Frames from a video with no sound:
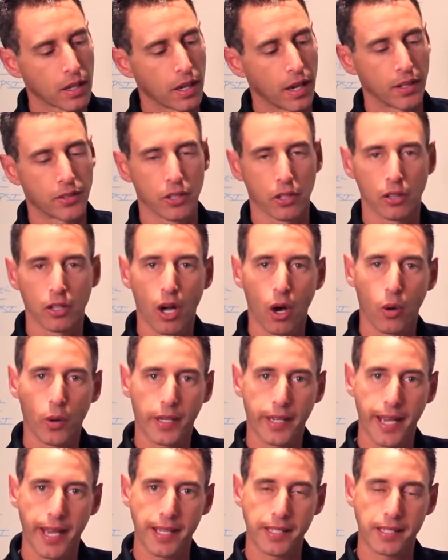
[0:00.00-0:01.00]
it's a
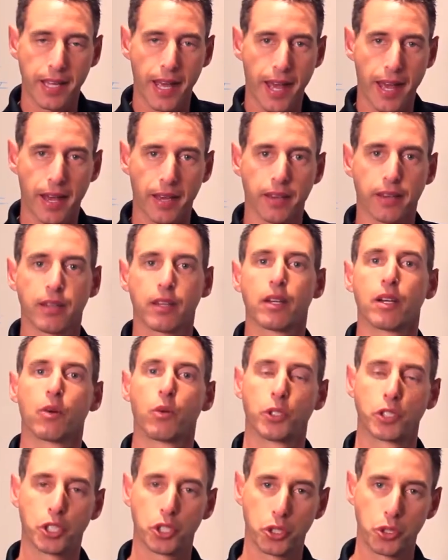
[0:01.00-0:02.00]
lowercase n,
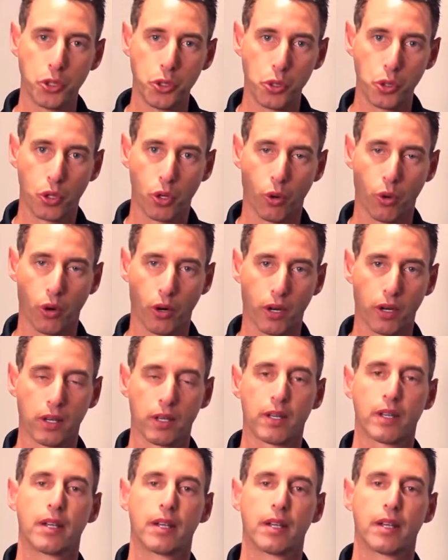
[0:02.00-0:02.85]
which is Nucor.